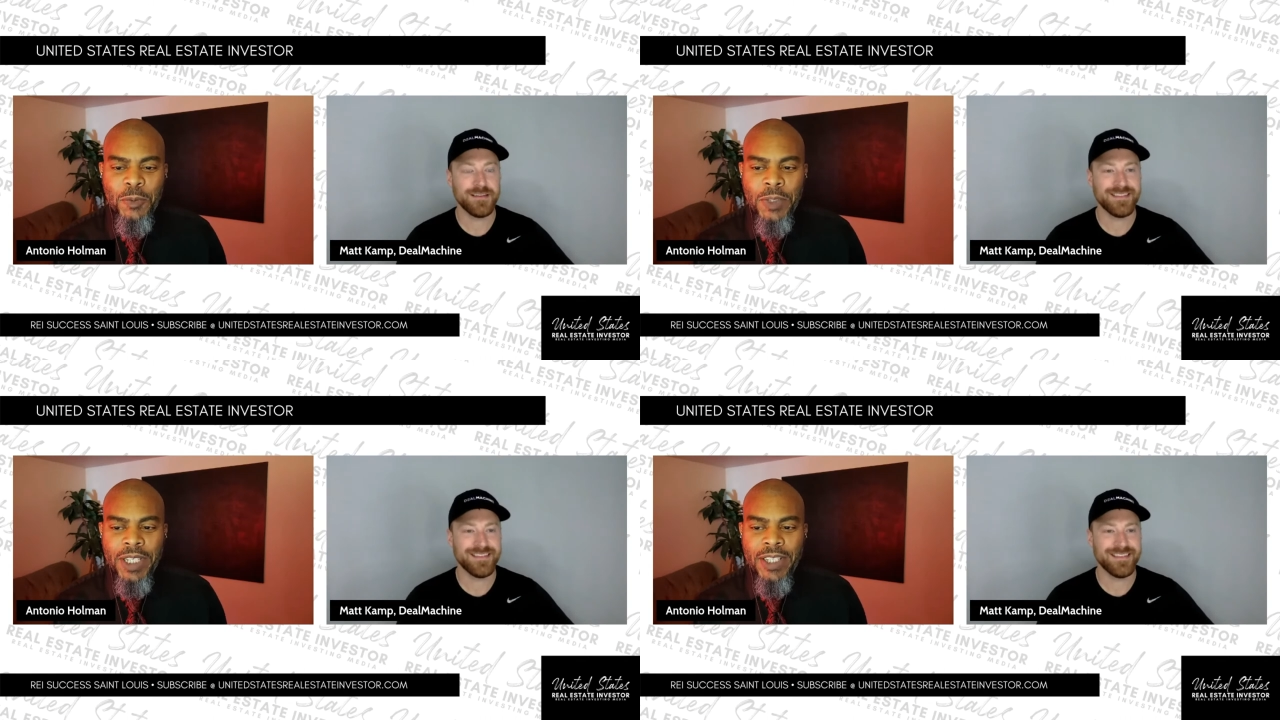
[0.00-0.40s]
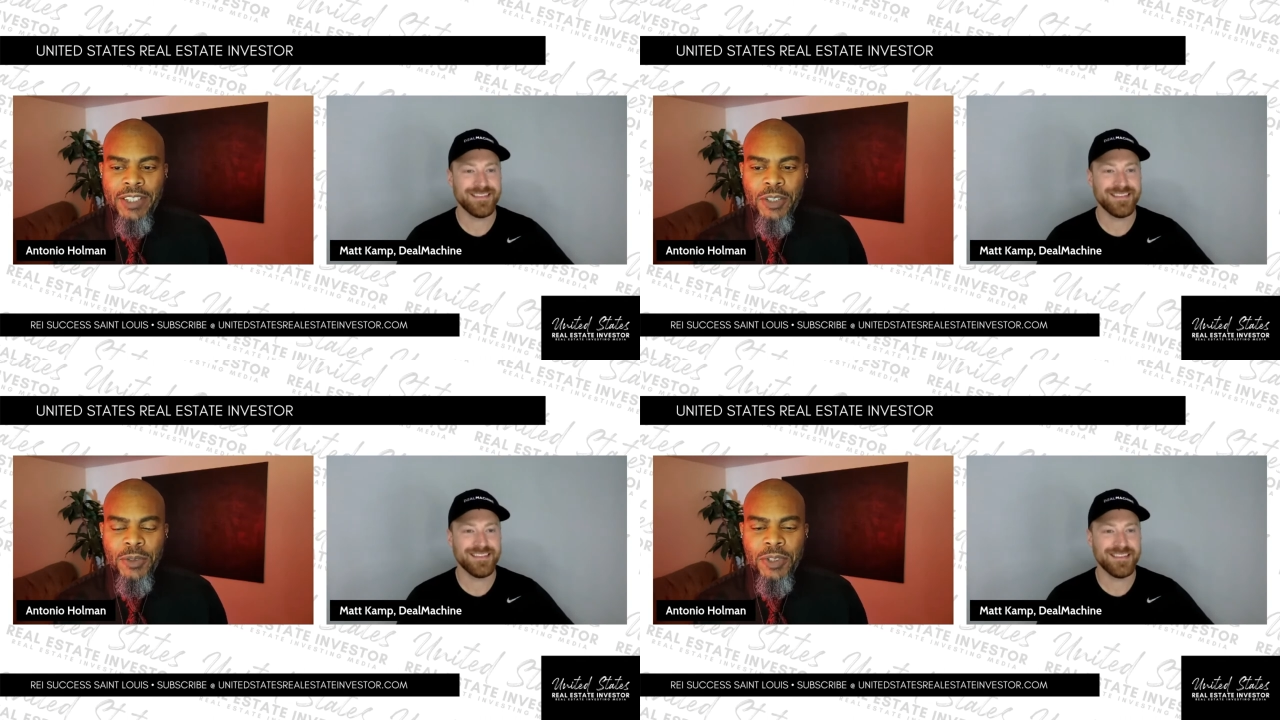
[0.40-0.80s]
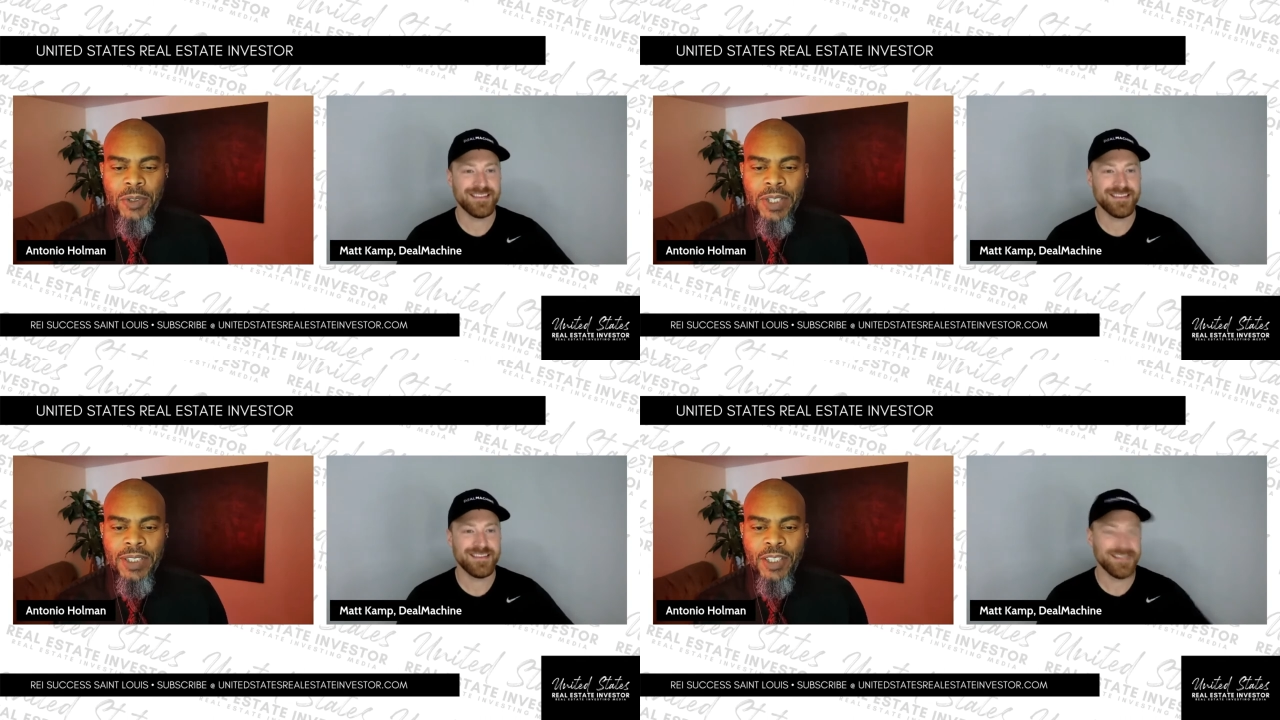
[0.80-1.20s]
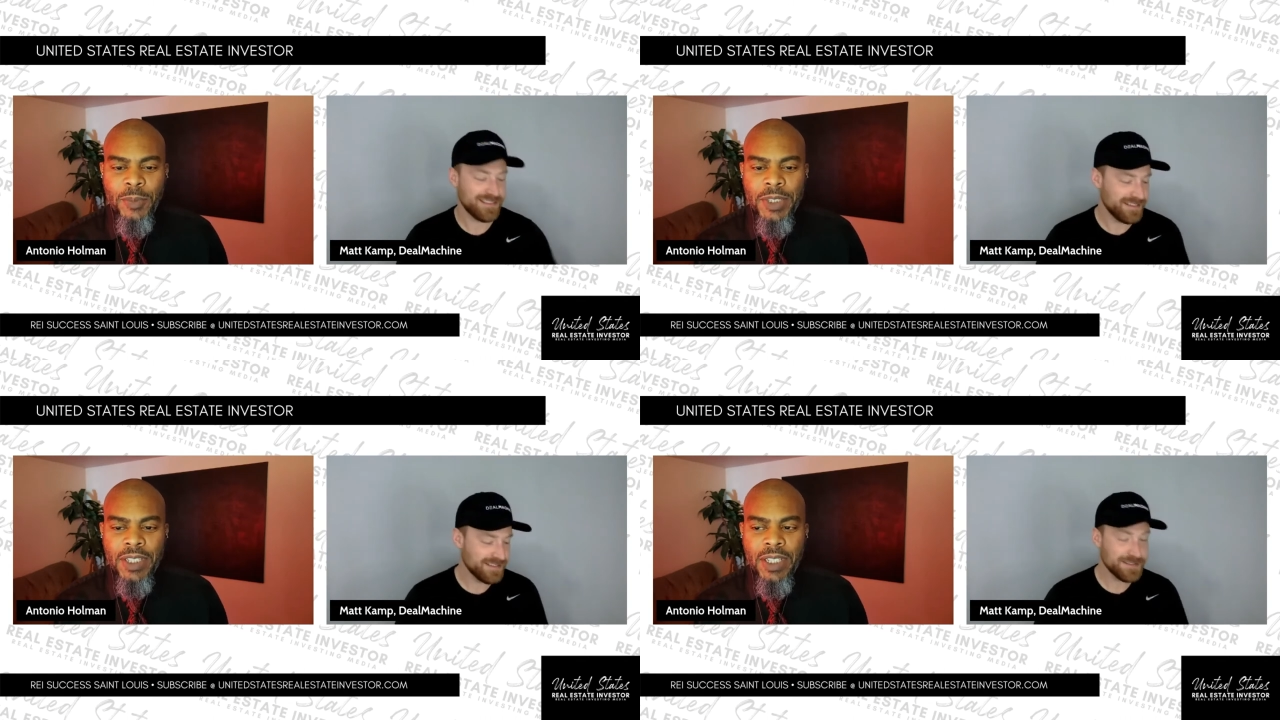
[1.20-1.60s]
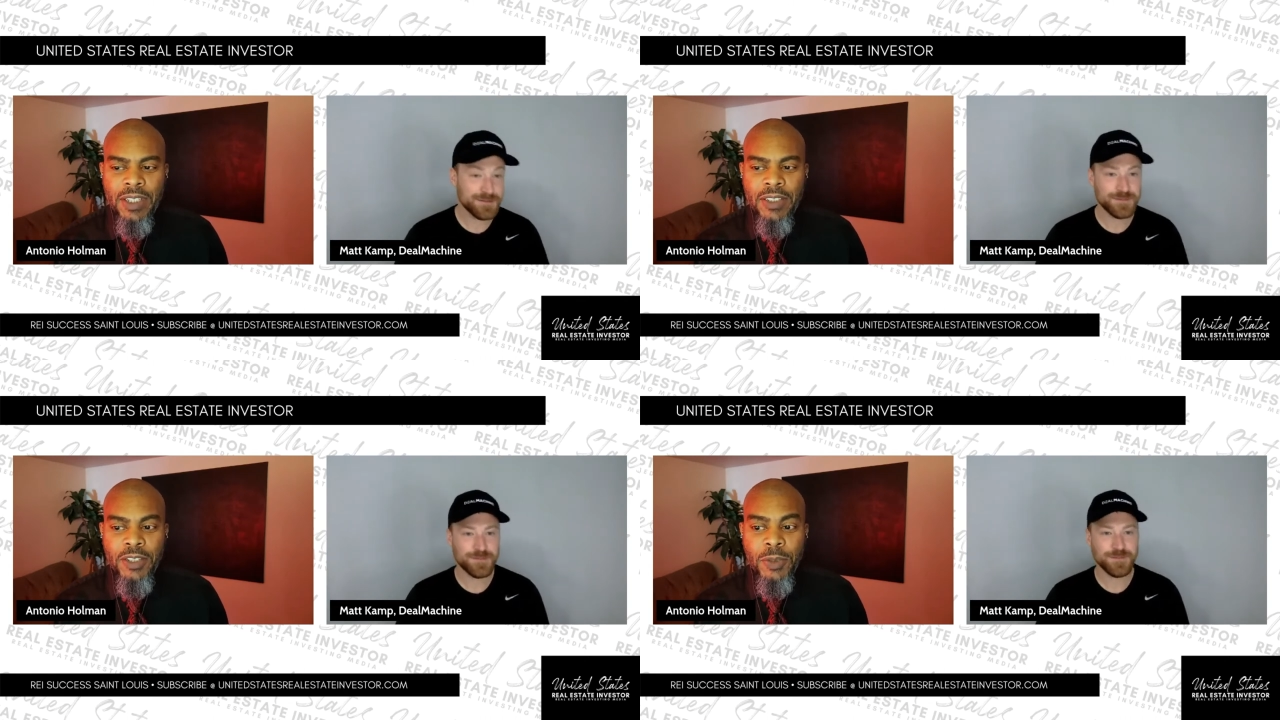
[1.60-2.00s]
Speaker 1: when you joined Deal Machine,
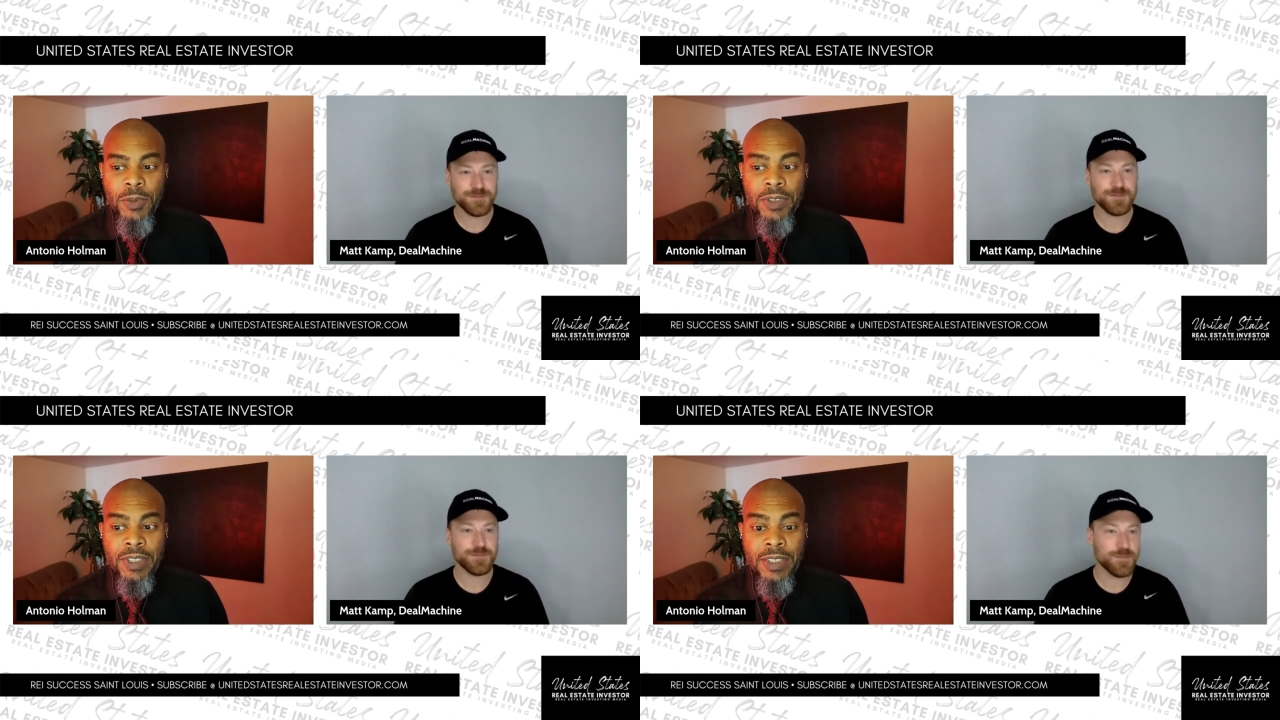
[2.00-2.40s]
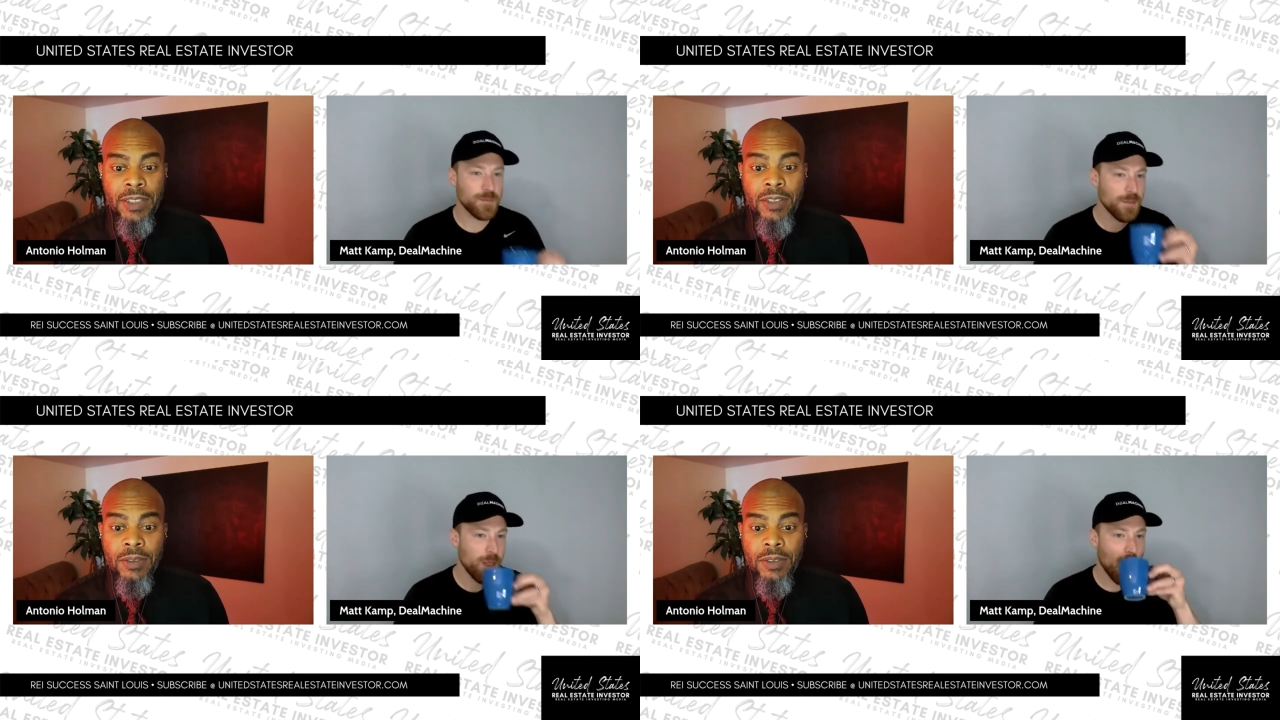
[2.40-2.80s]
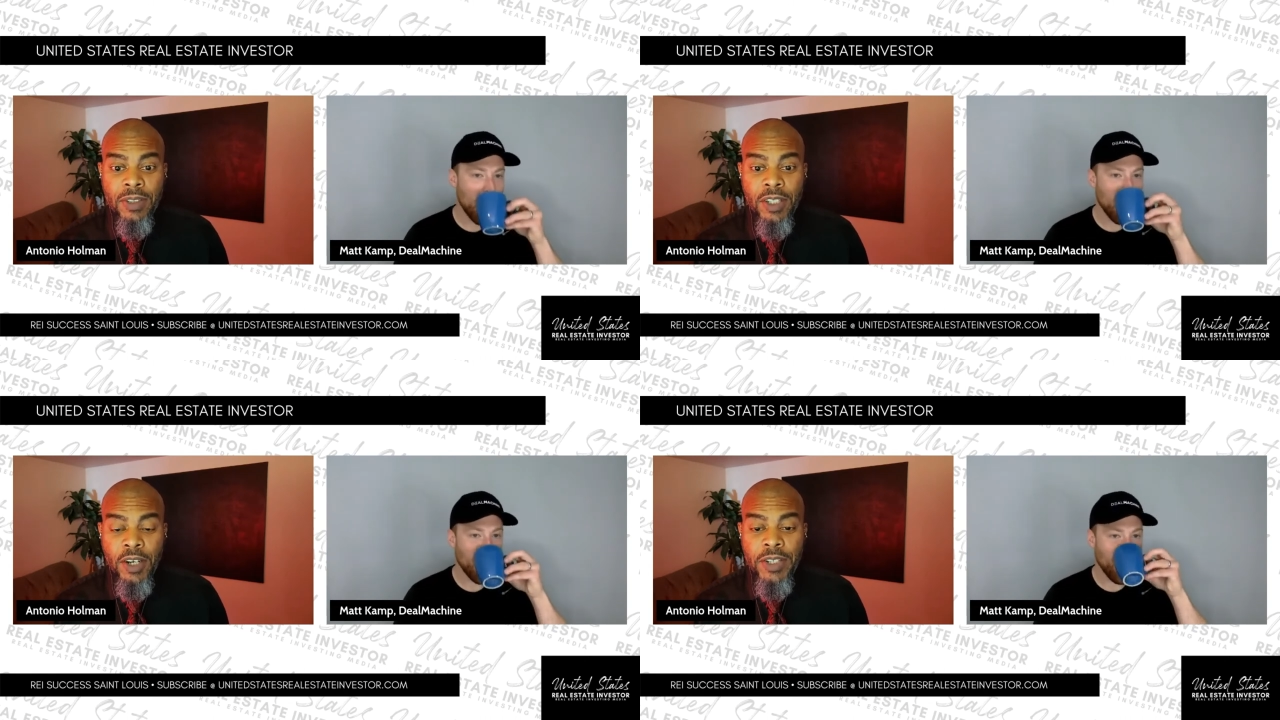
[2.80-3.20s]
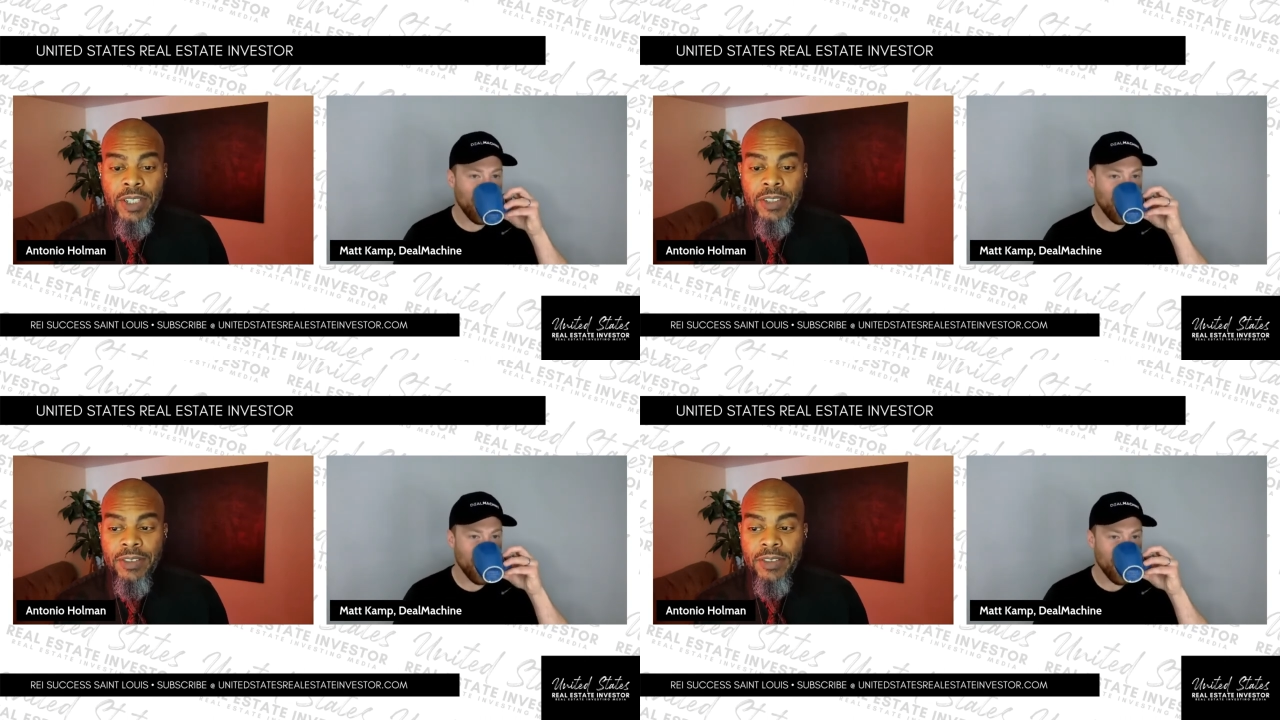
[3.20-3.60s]
you were still learning